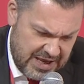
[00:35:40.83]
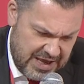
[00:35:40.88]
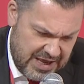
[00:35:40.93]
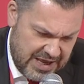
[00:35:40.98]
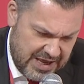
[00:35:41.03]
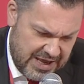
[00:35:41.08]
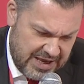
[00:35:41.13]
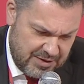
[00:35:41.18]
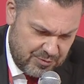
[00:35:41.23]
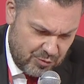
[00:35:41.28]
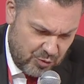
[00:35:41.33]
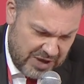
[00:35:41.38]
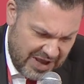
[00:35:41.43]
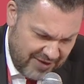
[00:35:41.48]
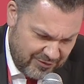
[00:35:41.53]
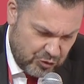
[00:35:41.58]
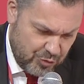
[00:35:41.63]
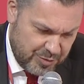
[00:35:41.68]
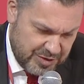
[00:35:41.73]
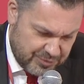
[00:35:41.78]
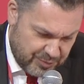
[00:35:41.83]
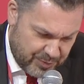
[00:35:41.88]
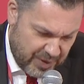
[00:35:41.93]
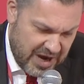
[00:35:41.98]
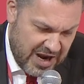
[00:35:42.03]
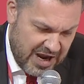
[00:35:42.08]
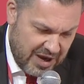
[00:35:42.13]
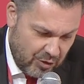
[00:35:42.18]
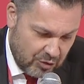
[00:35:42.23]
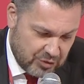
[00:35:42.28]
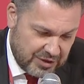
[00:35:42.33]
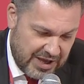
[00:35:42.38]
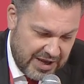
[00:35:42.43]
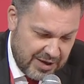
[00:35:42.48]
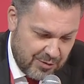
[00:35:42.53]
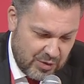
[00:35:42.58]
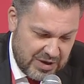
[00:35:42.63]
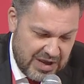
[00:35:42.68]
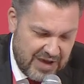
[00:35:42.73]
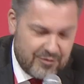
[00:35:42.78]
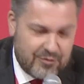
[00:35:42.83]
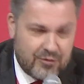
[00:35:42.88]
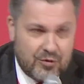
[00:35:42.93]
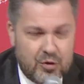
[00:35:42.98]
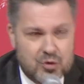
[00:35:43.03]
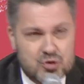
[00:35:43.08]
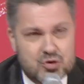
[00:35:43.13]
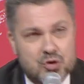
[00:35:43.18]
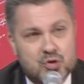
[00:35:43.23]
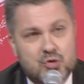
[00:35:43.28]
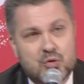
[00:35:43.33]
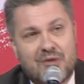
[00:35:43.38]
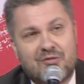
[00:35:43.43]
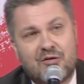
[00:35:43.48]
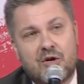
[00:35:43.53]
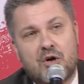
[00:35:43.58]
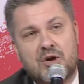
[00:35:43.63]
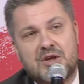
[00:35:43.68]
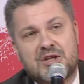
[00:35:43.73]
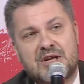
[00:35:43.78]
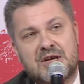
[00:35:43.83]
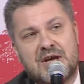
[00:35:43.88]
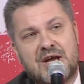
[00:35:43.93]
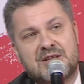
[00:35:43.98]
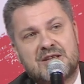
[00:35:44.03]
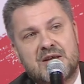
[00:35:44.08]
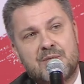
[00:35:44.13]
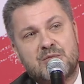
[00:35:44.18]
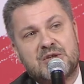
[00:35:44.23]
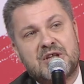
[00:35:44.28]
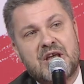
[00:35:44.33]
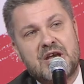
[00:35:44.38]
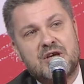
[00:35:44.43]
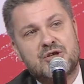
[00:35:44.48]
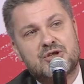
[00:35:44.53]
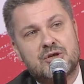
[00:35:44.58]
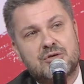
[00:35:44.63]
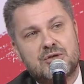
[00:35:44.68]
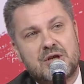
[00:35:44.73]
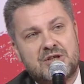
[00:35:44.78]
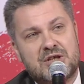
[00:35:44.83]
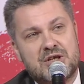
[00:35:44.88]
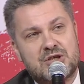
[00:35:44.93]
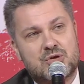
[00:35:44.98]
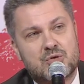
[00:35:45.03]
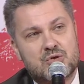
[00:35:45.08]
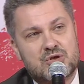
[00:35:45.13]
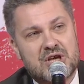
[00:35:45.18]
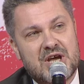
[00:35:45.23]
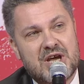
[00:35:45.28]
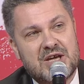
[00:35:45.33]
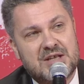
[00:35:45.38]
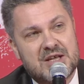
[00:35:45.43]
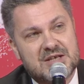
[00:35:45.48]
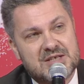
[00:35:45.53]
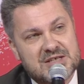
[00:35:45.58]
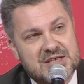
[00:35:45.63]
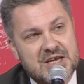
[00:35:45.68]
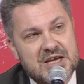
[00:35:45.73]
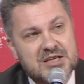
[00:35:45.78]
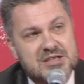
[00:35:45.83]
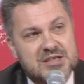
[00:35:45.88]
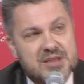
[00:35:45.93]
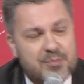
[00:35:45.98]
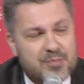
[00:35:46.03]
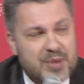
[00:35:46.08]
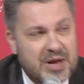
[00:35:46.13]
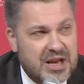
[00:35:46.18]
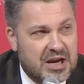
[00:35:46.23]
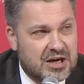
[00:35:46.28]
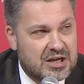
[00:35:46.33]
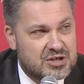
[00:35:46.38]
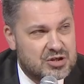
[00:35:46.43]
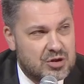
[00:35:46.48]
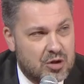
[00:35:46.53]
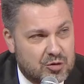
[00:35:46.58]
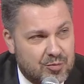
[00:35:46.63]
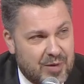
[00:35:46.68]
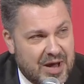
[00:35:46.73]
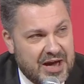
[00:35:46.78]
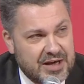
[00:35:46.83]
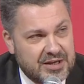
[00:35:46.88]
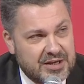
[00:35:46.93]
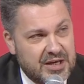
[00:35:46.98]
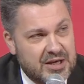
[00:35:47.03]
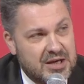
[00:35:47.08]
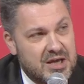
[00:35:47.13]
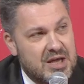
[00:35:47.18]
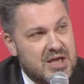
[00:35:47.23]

And we have to be proud, and we have also to avoid a temptation that is to say that since the pillar is not binding,